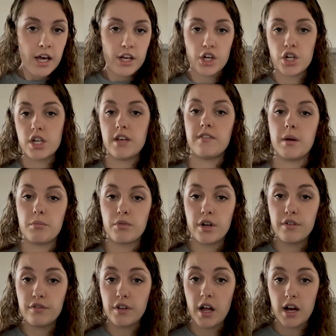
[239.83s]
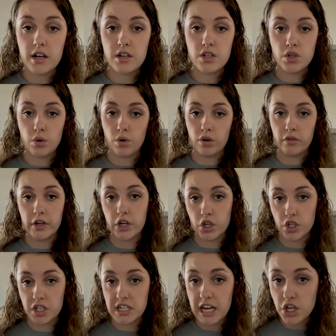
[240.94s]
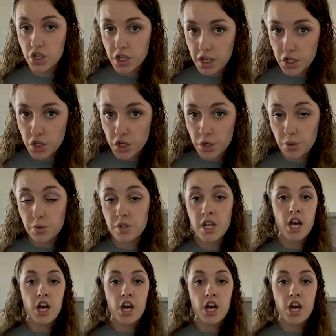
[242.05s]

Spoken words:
could give them reflux or regurgitation issues.